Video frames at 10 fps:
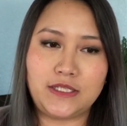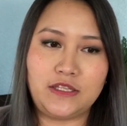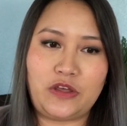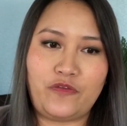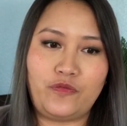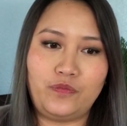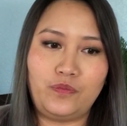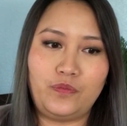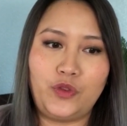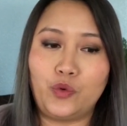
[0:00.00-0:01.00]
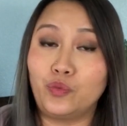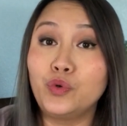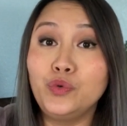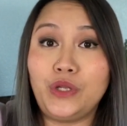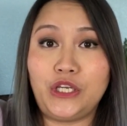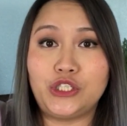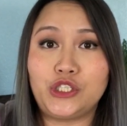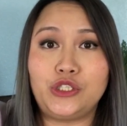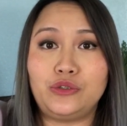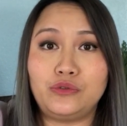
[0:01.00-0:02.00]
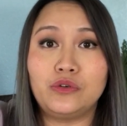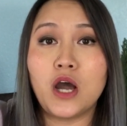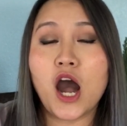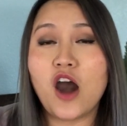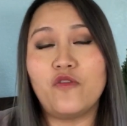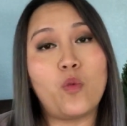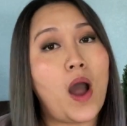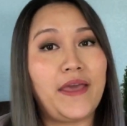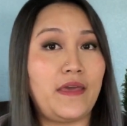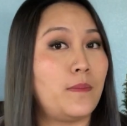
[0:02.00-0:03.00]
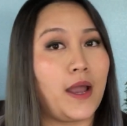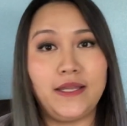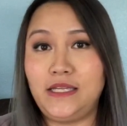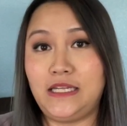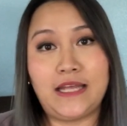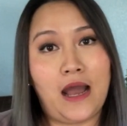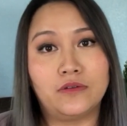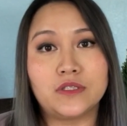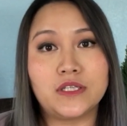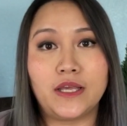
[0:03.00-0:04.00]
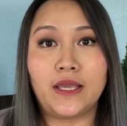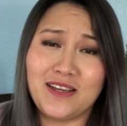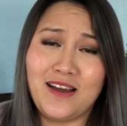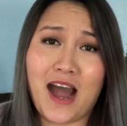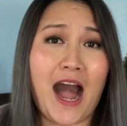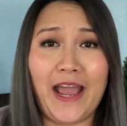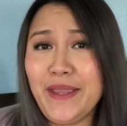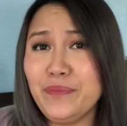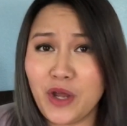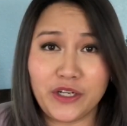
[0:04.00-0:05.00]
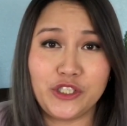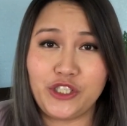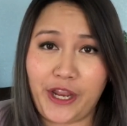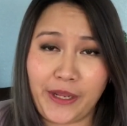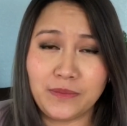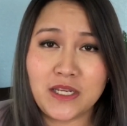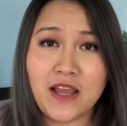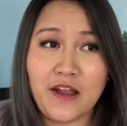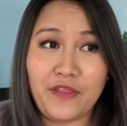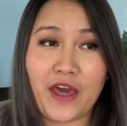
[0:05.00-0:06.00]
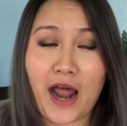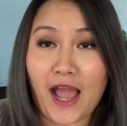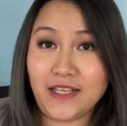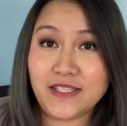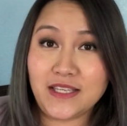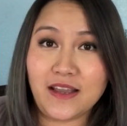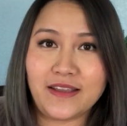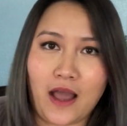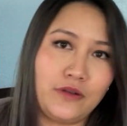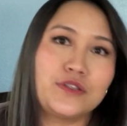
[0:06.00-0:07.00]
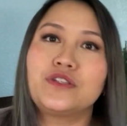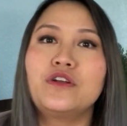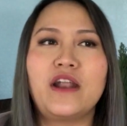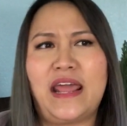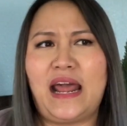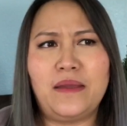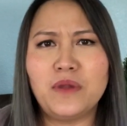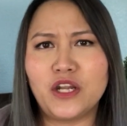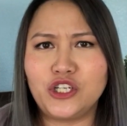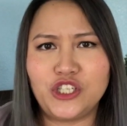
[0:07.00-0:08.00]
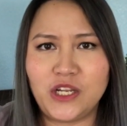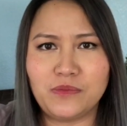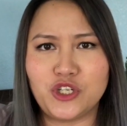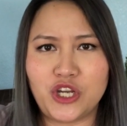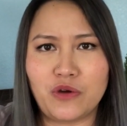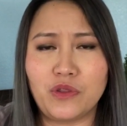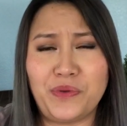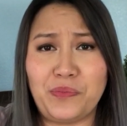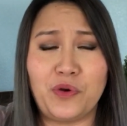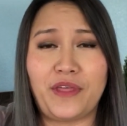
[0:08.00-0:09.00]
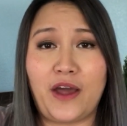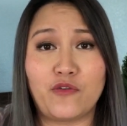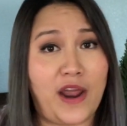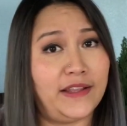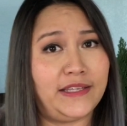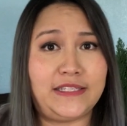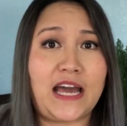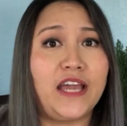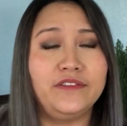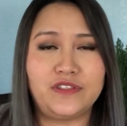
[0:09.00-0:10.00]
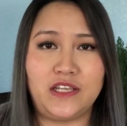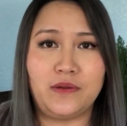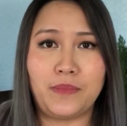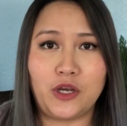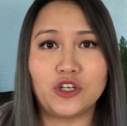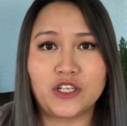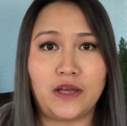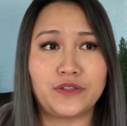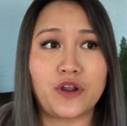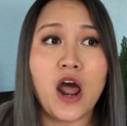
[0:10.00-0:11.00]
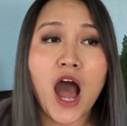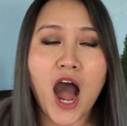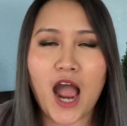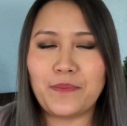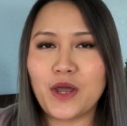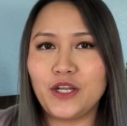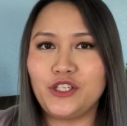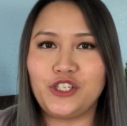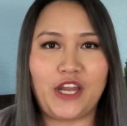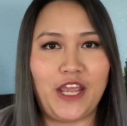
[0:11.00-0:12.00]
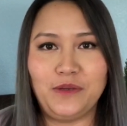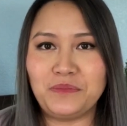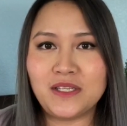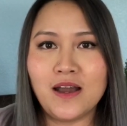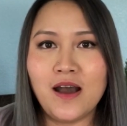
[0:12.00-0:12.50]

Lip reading: the root issue of why they might need counseling. I am not ashamed that I see a counselor, and I'm not ashamed to share with people that Riley and I have seen a marriage counselor. I'm not ashamed